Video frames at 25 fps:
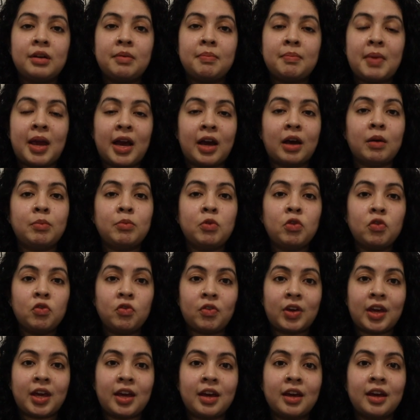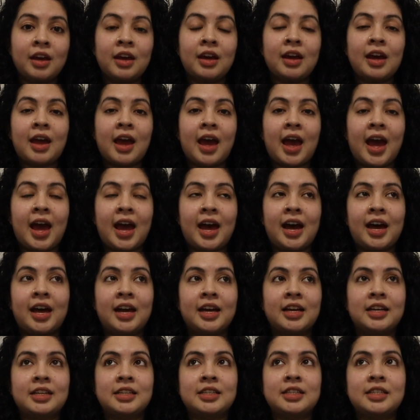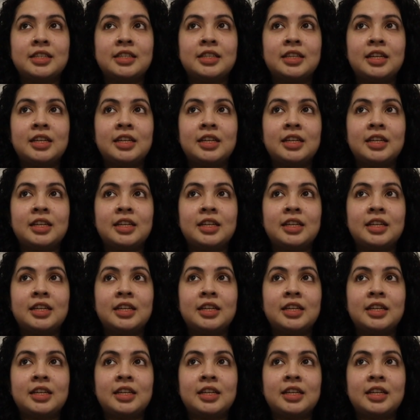make a movie. And